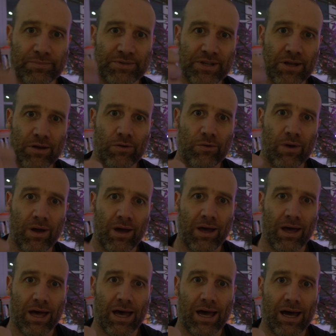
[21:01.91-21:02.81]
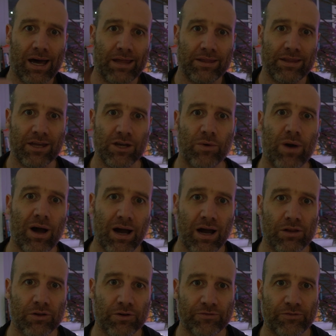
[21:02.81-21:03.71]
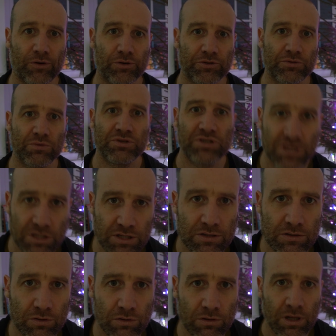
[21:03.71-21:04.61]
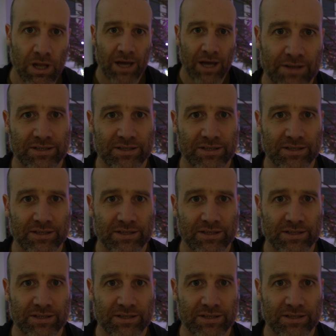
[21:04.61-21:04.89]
So there you are. I look forward to additional